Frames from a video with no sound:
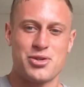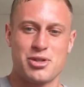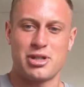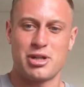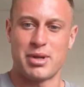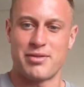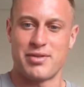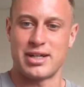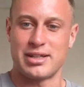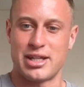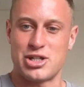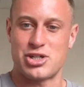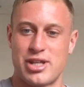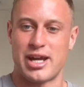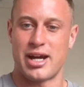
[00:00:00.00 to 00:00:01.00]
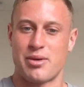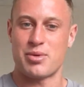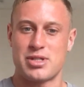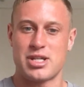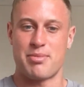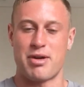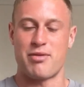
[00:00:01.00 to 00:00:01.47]
There's a little bit of a glitch there.
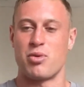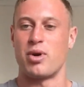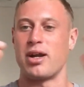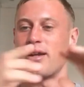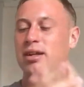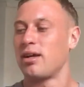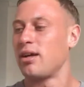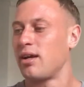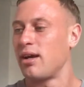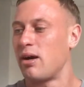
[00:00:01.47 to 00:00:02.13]
What's up, everyone?